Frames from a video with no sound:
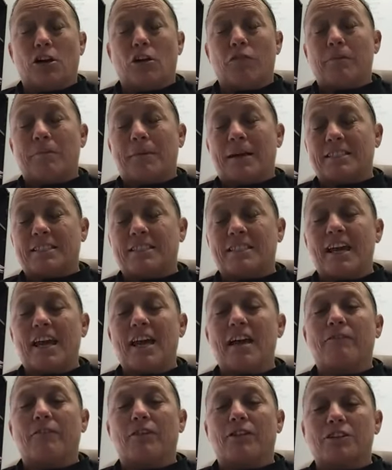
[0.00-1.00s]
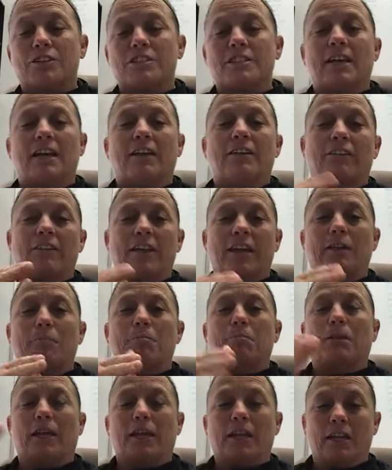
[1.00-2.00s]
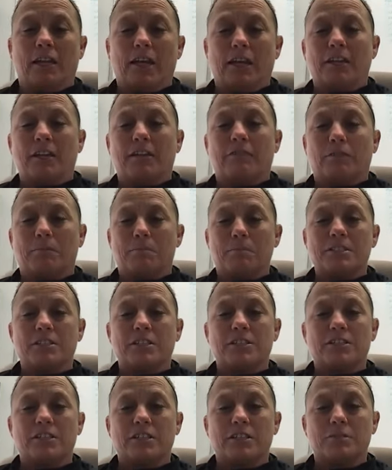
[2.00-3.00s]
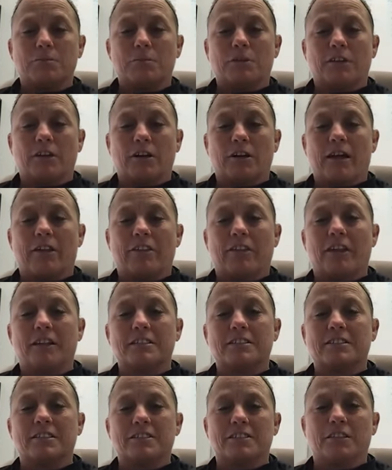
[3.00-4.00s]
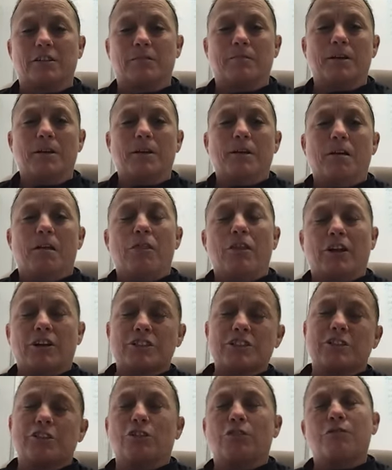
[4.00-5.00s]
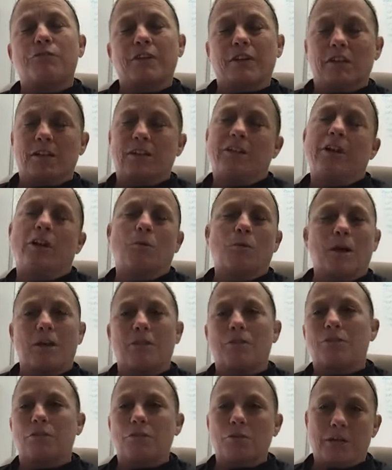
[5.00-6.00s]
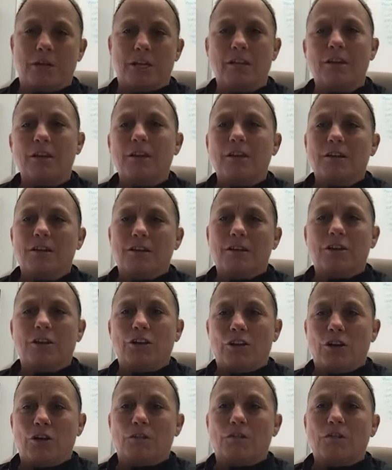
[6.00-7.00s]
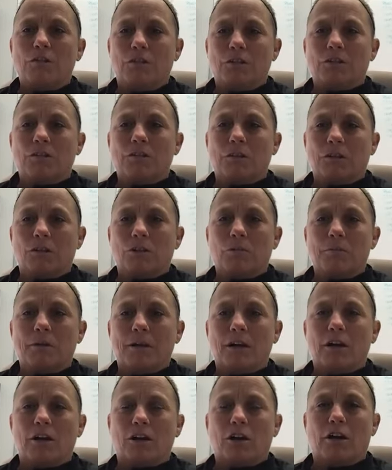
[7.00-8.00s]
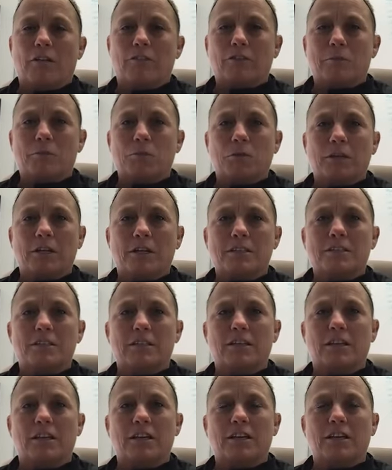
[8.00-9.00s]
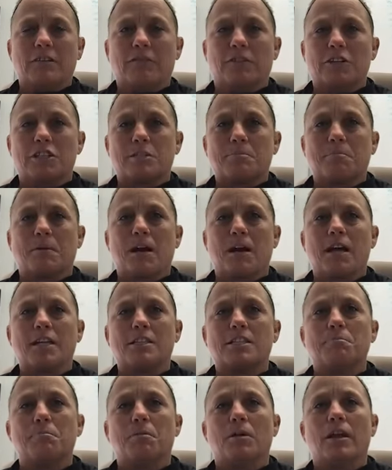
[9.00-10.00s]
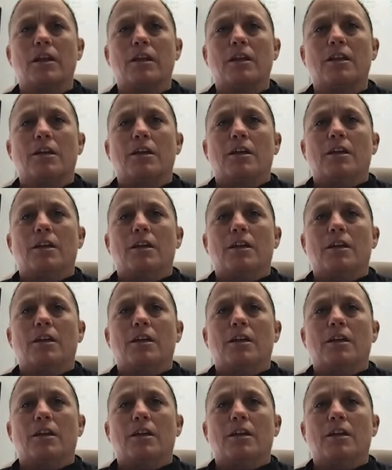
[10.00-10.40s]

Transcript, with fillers: and my staff understand that they can play a lot of different positions with their athleticism. They're still feeling their way through it, you know, a little bit of uncomfortableness in different spots. But